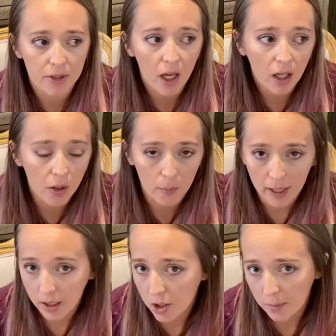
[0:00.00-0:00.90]
done or
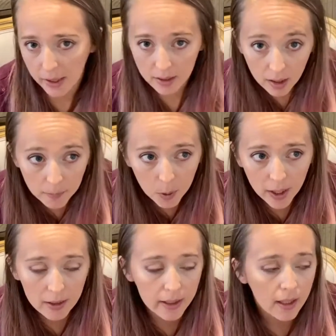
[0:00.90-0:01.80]
managing my time
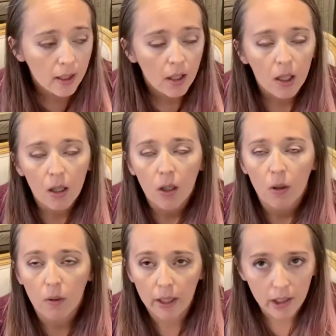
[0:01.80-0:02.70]
correctly
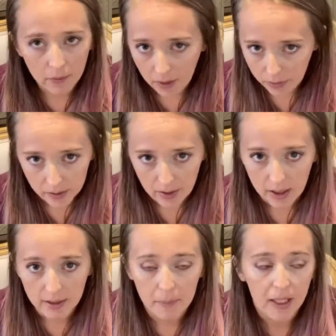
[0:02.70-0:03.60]
or any of those
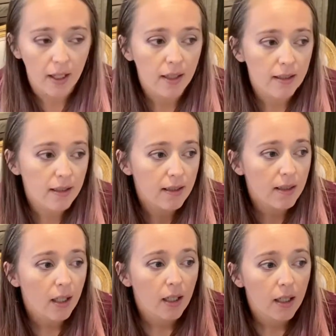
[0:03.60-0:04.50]
things, because
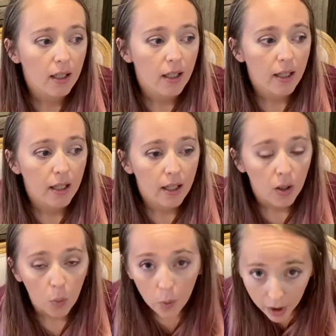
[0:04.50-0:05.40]

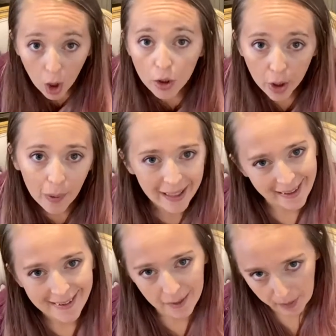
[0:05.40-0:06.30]
we all know I
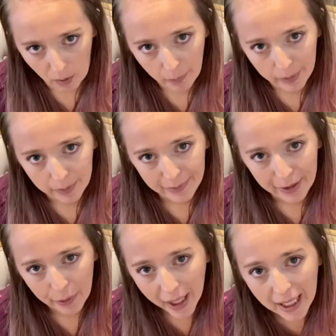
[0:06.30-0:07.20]
need some help,
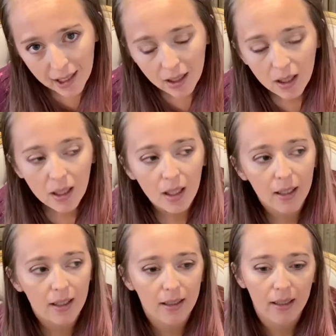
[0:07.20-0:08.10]
okay?
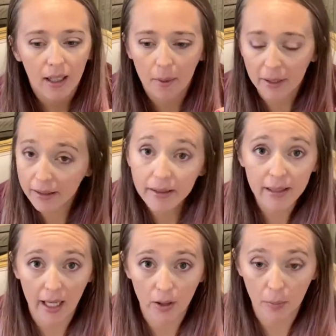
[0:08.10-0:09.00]
I'm a little
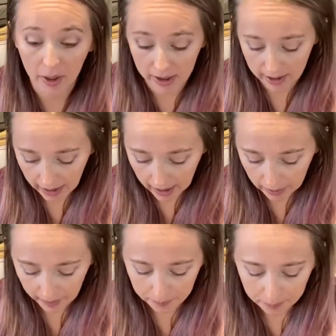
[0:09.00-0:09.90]
scatterbrained.
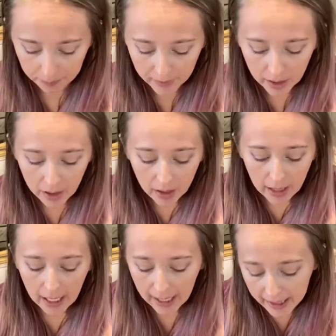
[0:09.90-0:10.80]
Anyway,
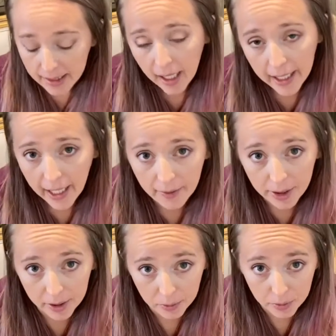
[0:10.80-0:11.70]
and I have
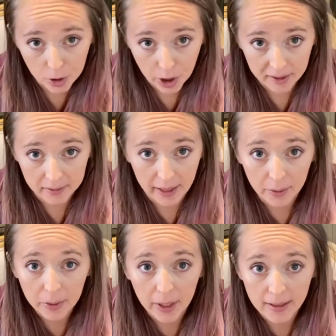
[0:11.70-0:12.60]
an older child now
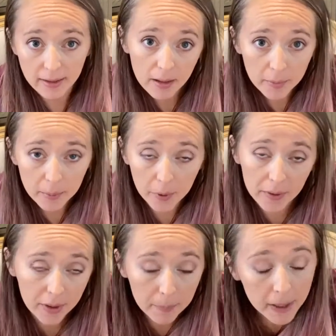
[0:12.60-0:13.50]
who has a little bit more of
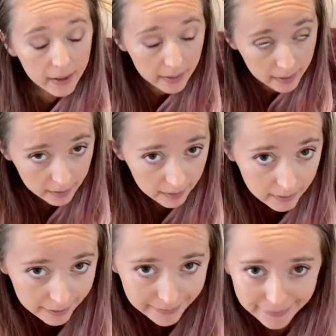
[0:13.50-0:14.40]
an
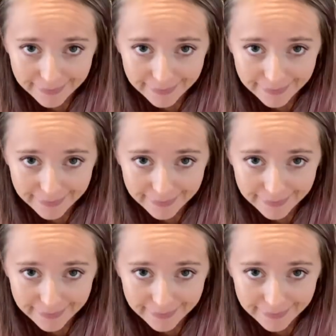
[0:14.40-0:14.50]
opinion